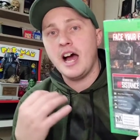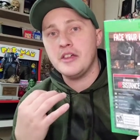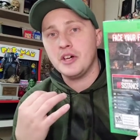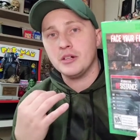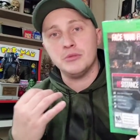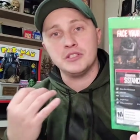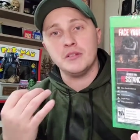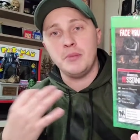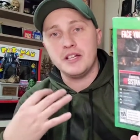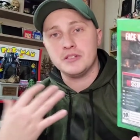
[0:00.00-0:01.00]
I thought it was
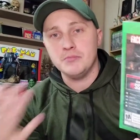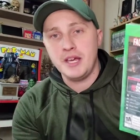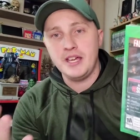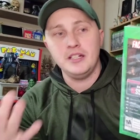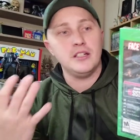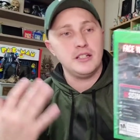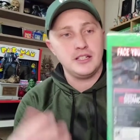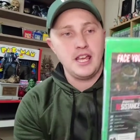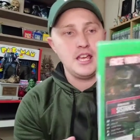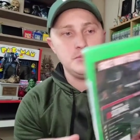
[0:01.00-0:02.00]
the best made
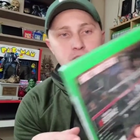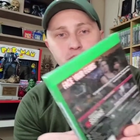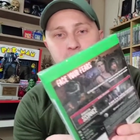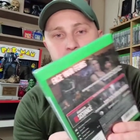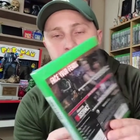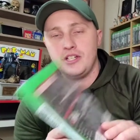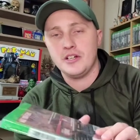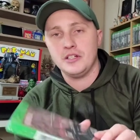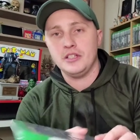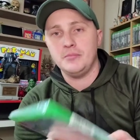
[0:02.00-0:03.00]
game of last
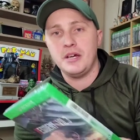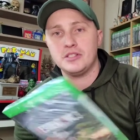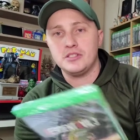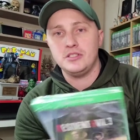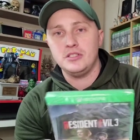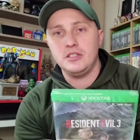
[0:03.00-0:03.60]
year and the best